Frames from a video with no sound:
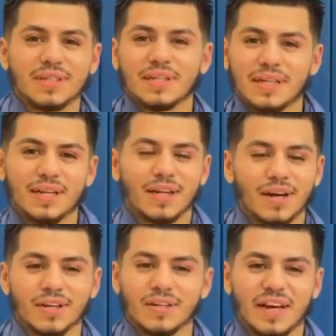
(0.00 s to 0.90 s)
There's a
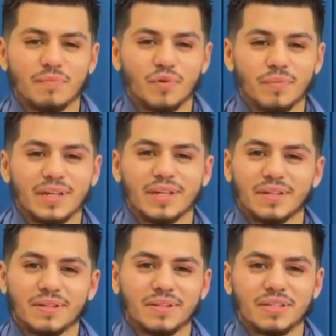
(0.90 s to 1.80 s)
lot of good head movement
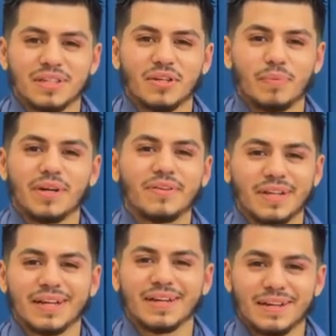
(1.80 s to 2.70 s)
and little bit
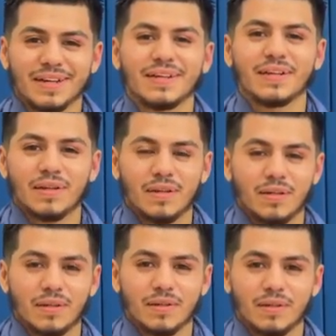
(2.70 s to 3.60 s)
everything. You did show a little
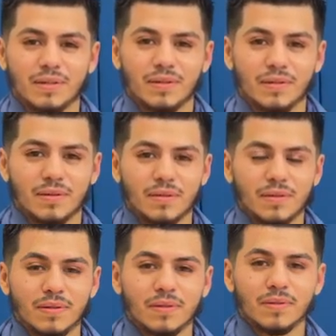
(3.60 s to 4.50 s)
bit. You, you,
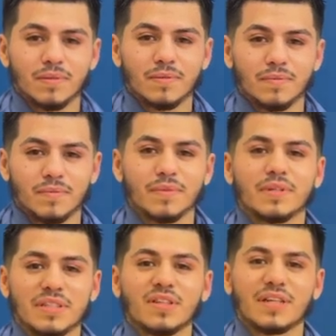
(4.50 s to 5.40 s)
you, switched out of the, the,
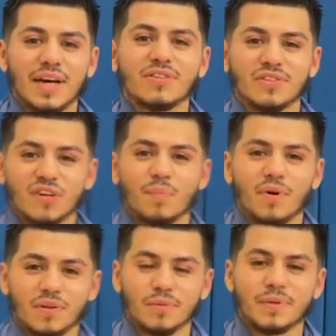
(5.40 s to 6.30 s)
the south yeah, one, the, the
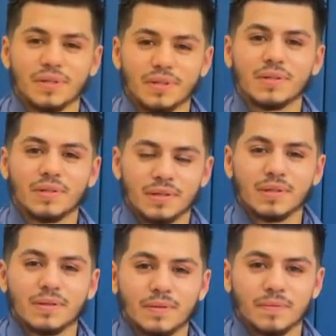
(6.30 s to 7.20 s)
conventional stance.
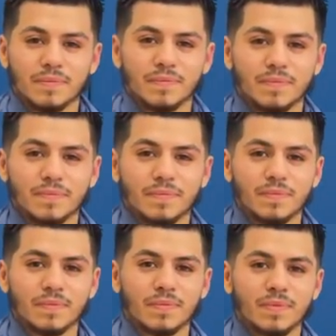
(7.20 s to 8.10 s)
Is that something we can
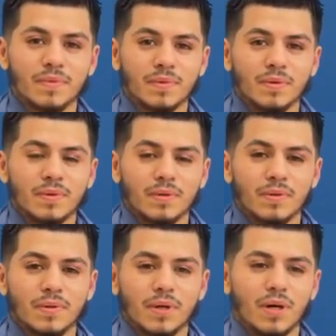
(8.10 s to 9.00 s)
expect to see more of in the
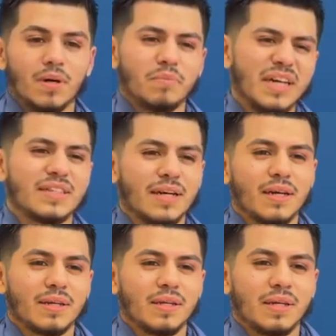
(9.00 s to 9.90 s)
future? Uh, yes, I,
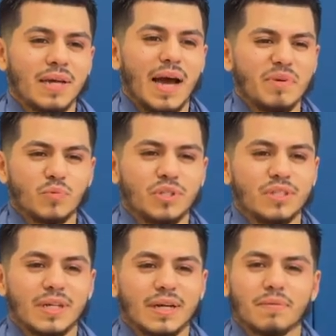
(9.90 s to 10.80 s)
have been
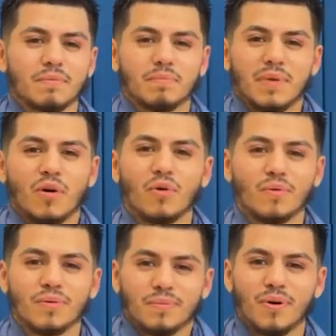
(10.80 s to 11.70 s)
switching like my
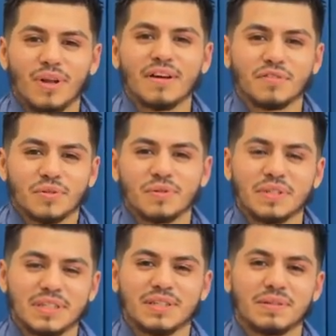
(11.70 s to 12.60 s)
whole my whole life, so
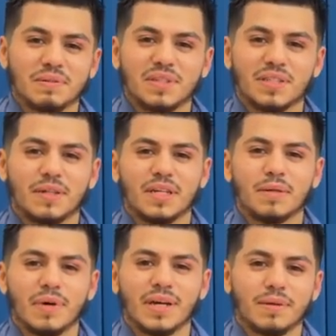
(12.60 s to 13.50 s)
it's
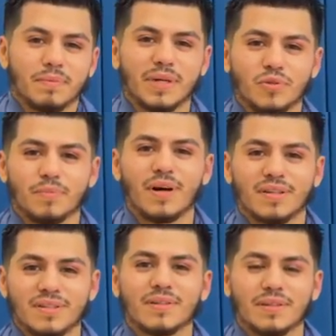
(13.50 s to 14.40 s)
something in my. That's something box.
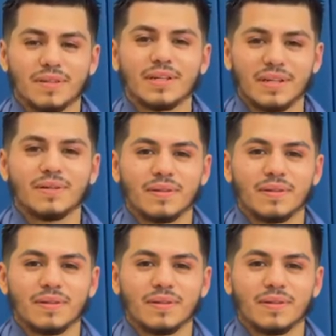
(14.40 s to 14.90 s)
you've always done. Yeah.